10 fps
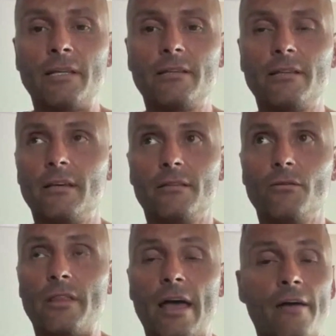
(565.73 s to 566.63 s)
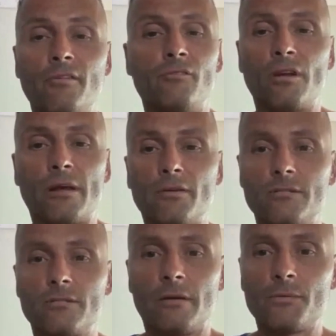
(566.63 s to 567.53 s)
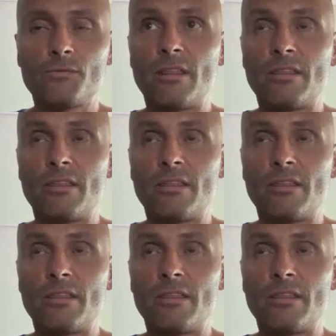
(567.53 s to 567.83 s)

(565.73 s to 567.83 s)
genuinely thought that every run I was